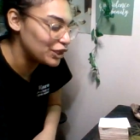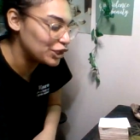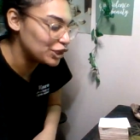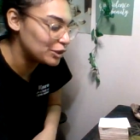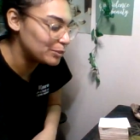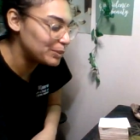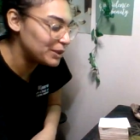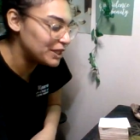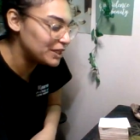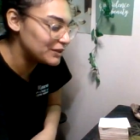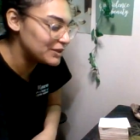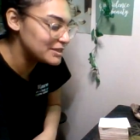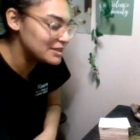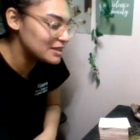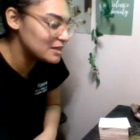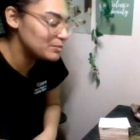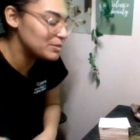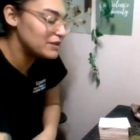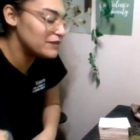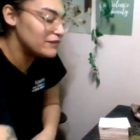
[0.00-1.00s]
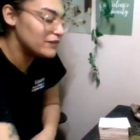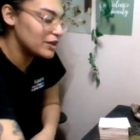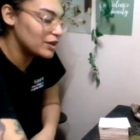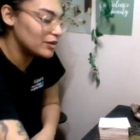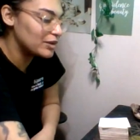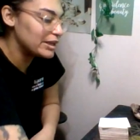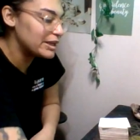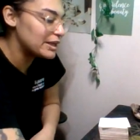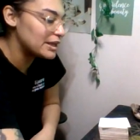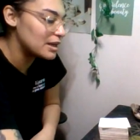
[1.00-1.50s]
Your appearance could be
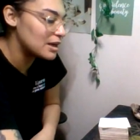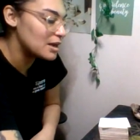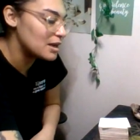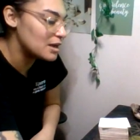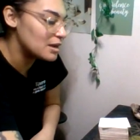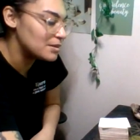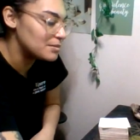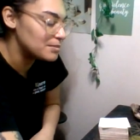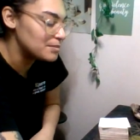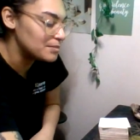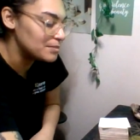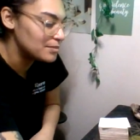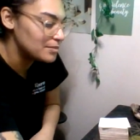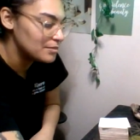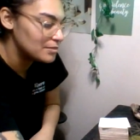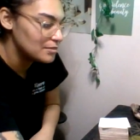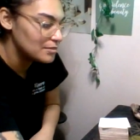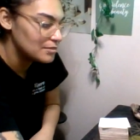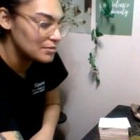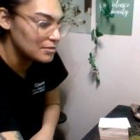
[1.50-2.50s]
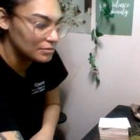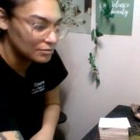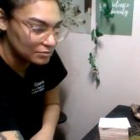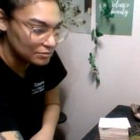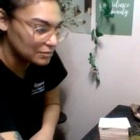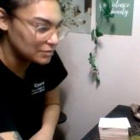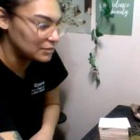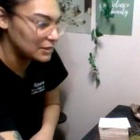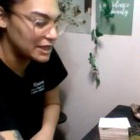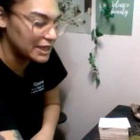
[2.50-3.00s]
very,
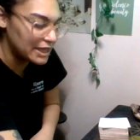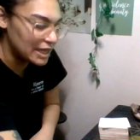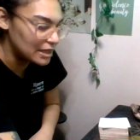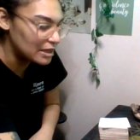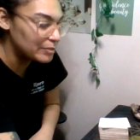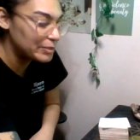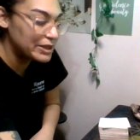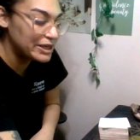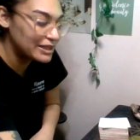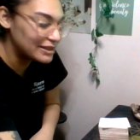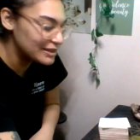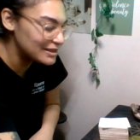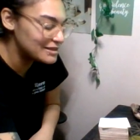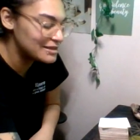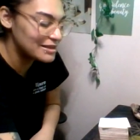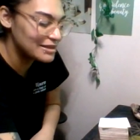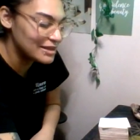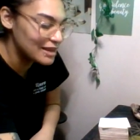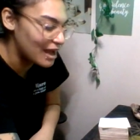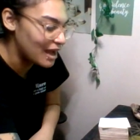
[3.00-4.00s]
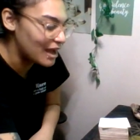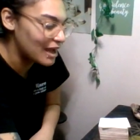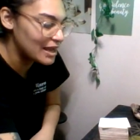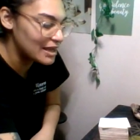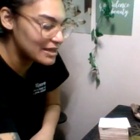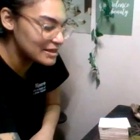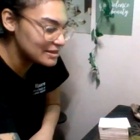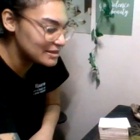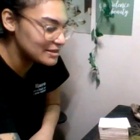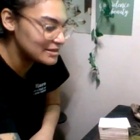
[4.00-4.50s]
again, appealing to the
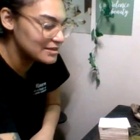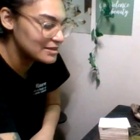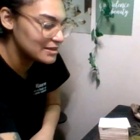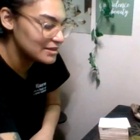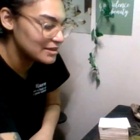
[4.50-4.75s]
eyes.